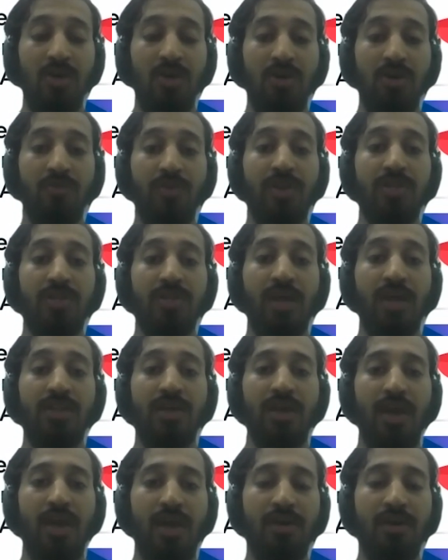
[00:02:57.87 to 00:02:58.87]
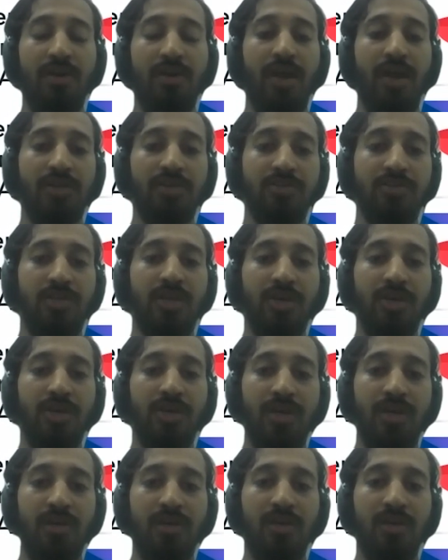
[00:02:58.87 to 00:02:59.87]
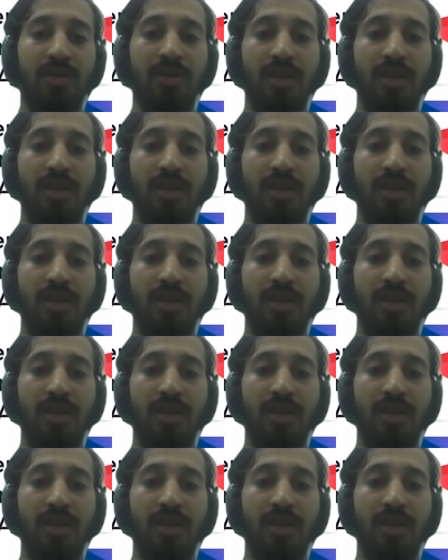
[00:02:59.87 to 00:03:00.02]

or where the error actually occurred,